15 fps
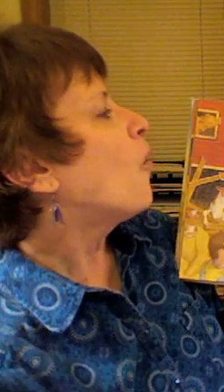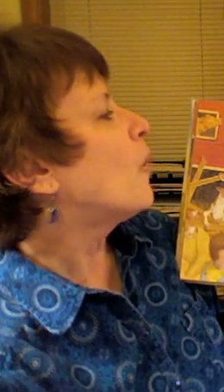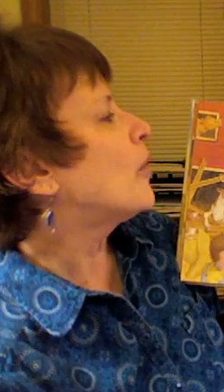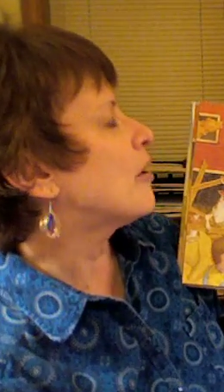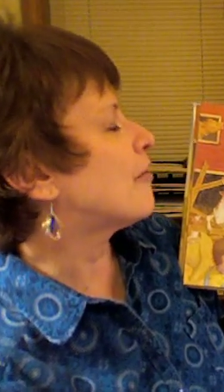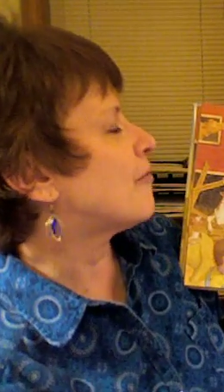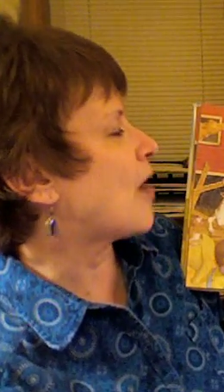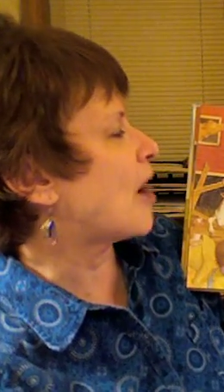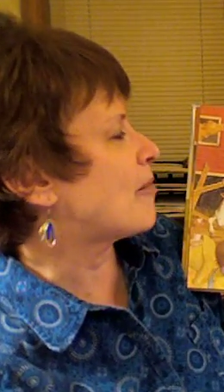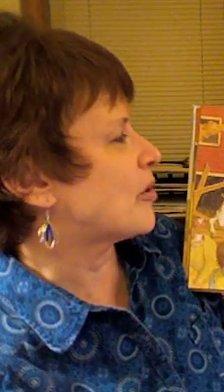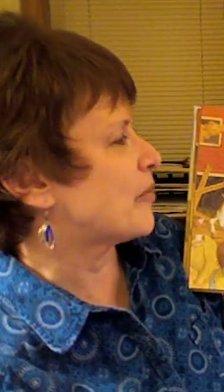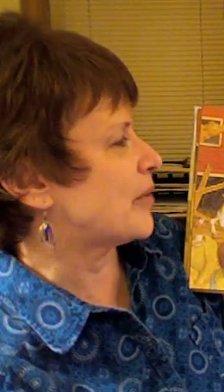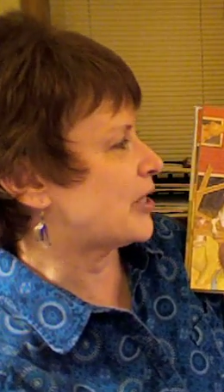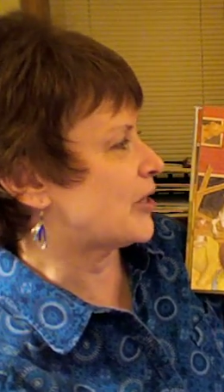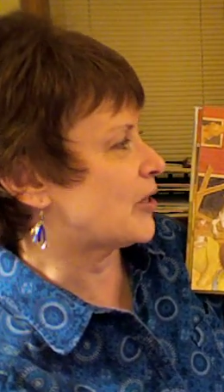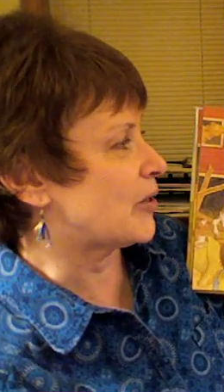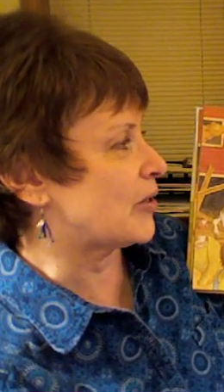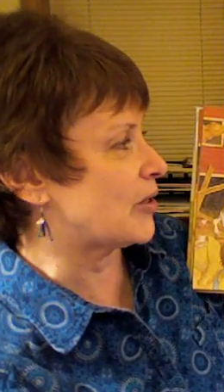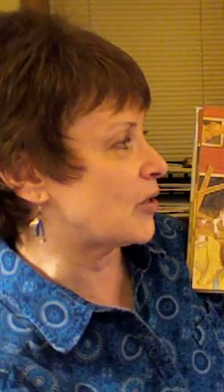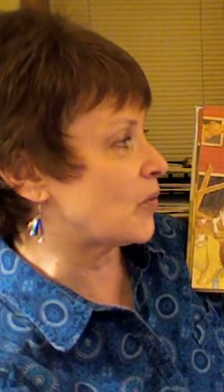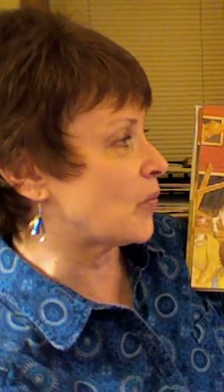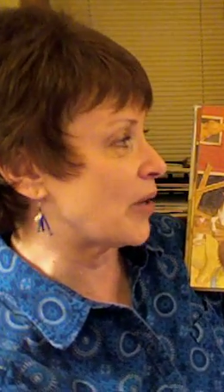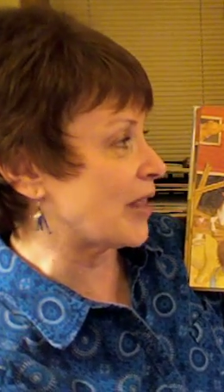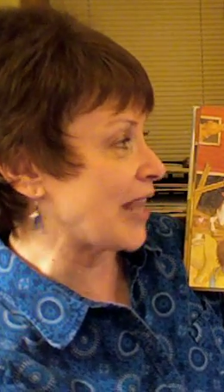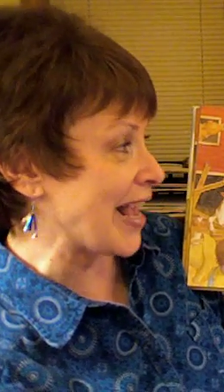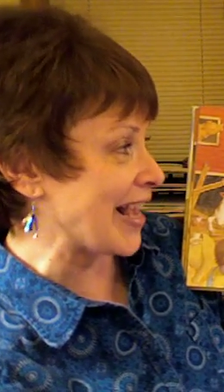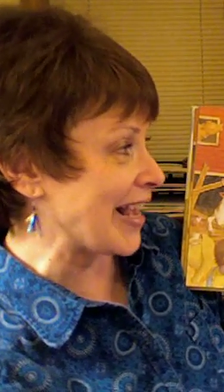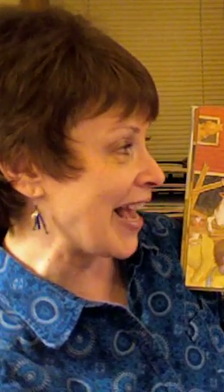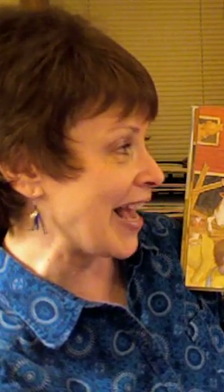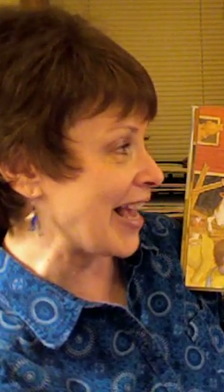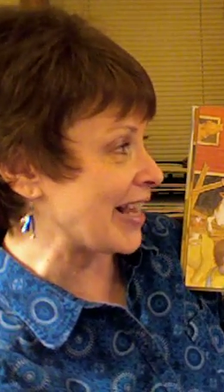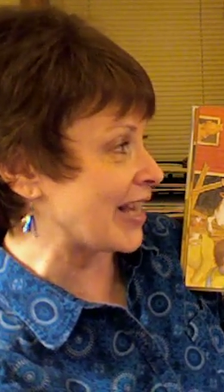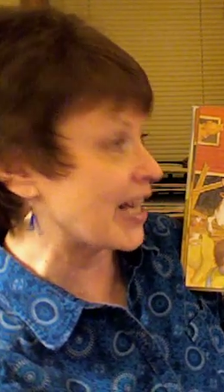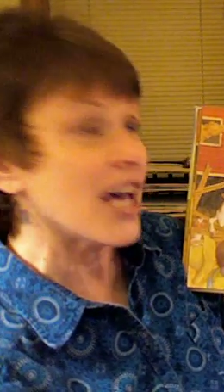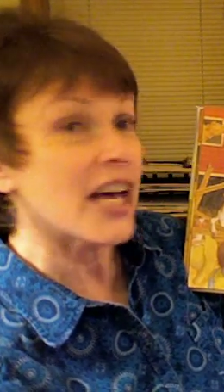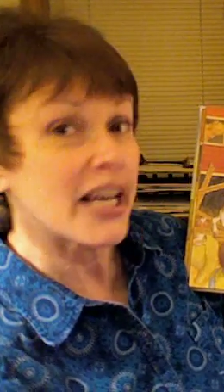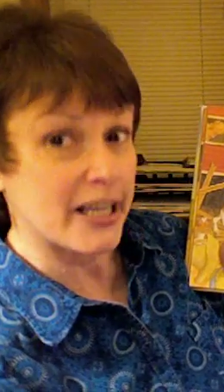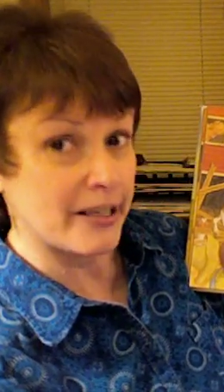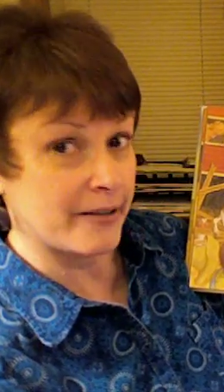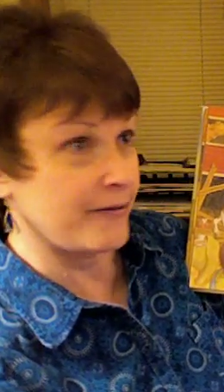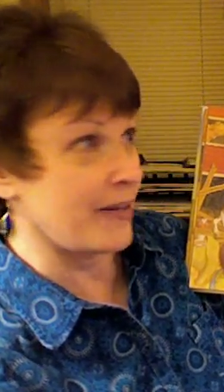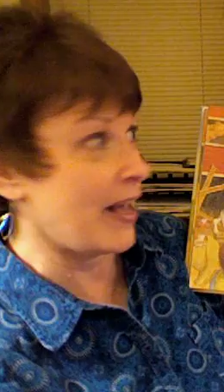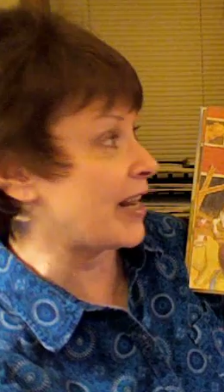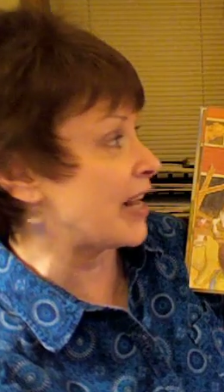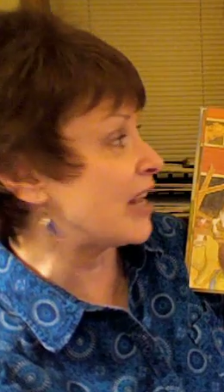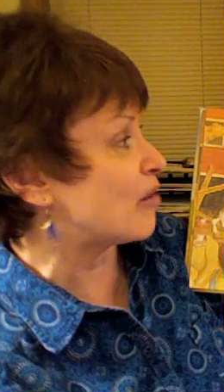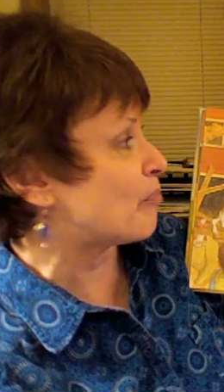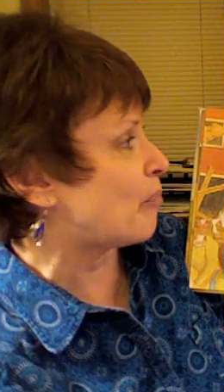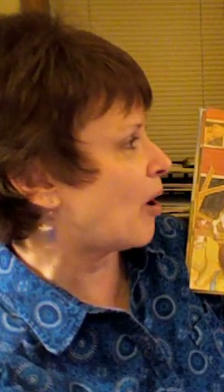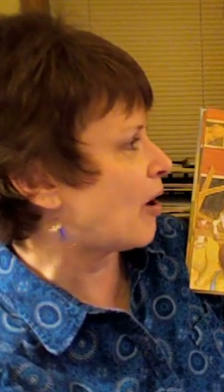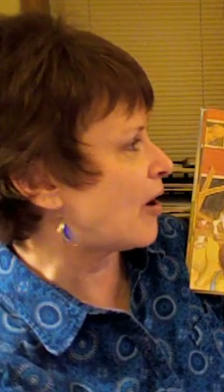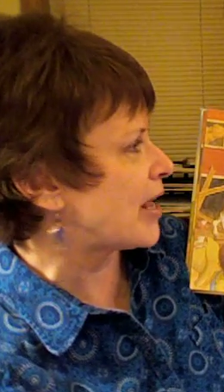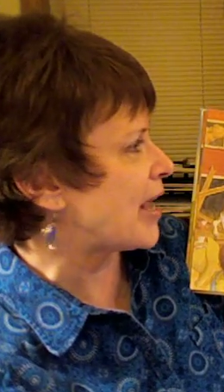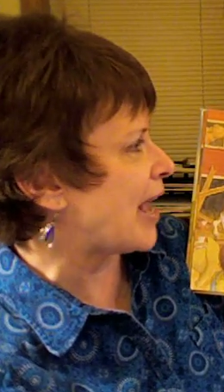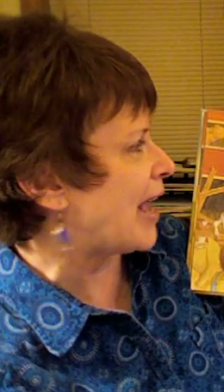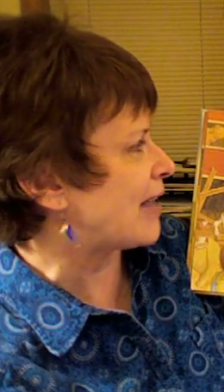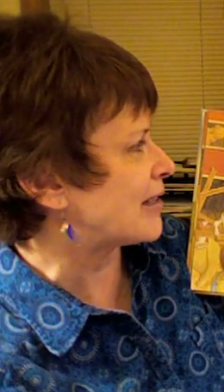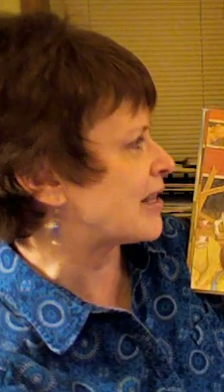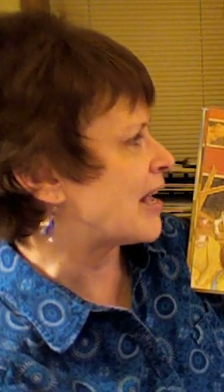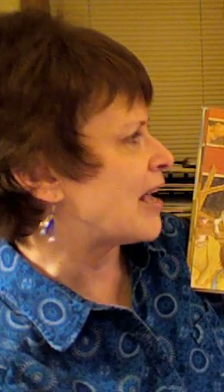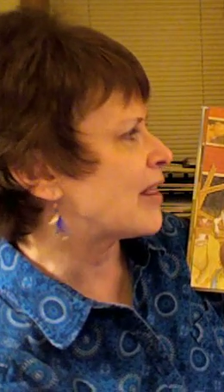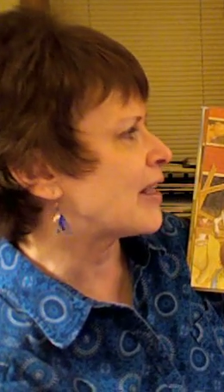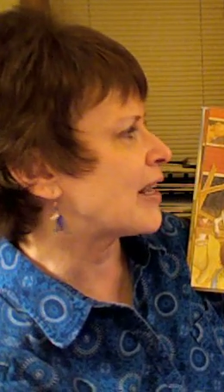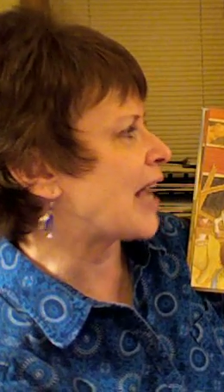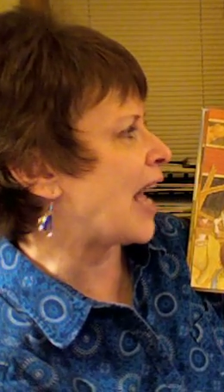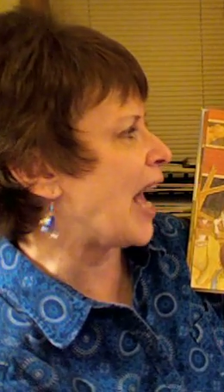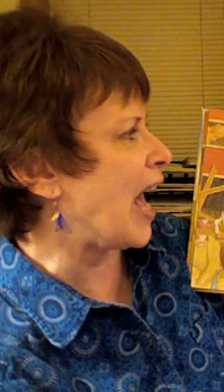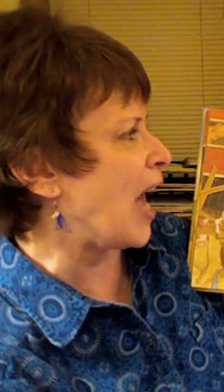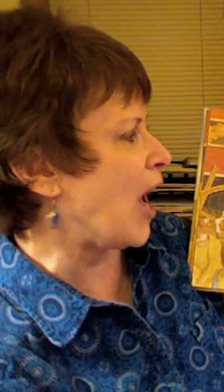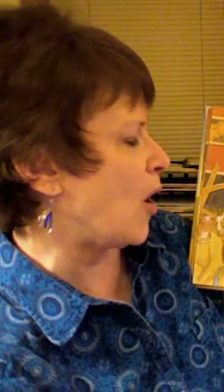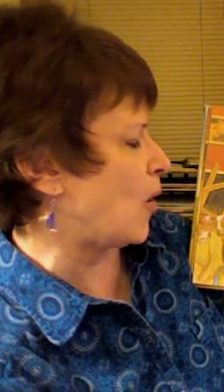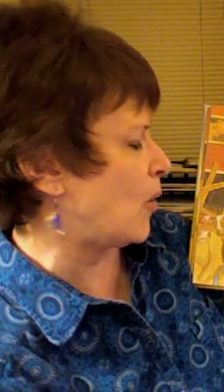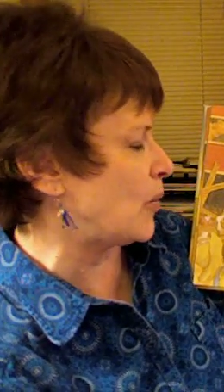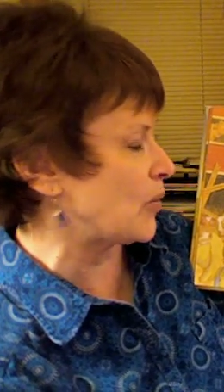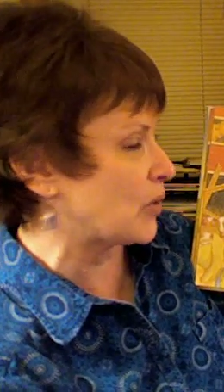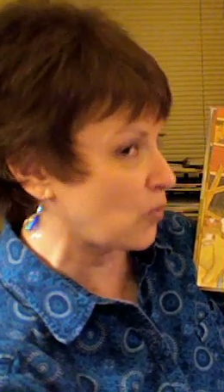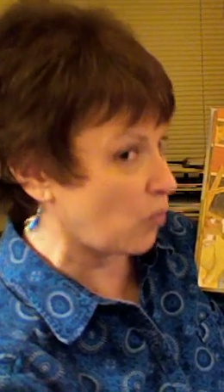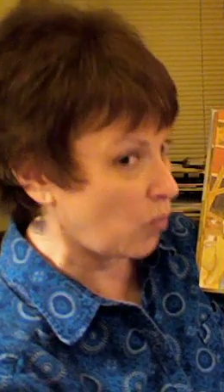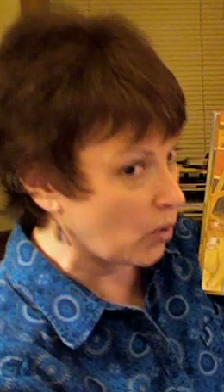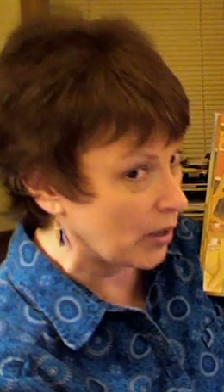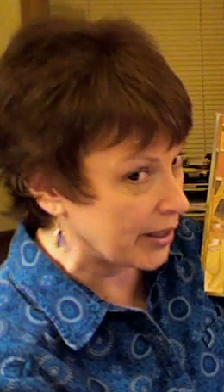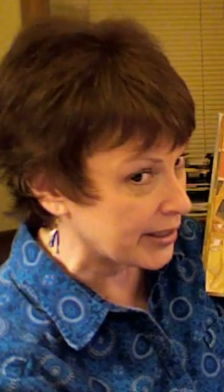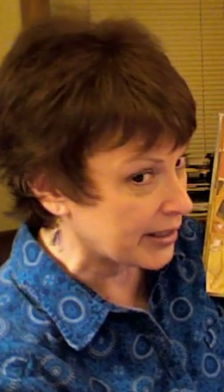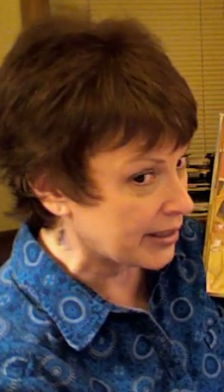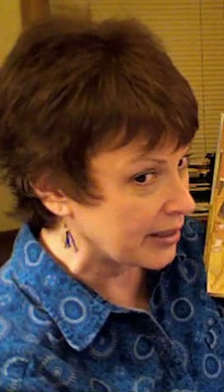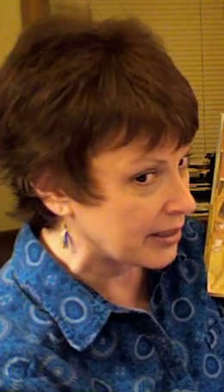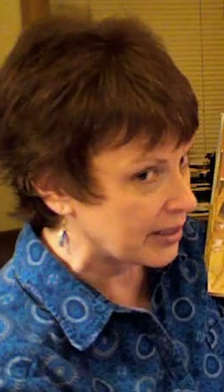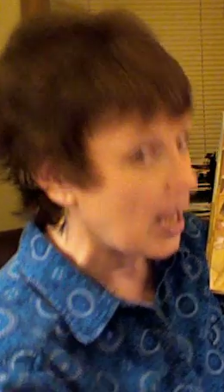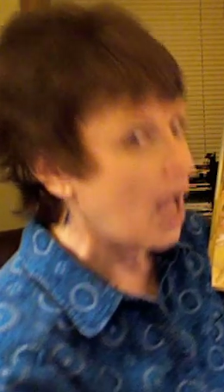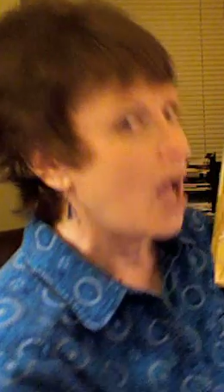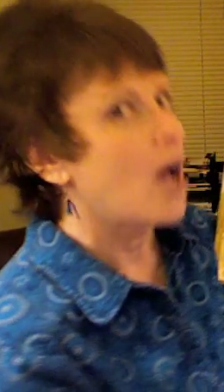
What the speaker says: When the farmer returned with a cake, confetti, and party hats, the cows wouldn't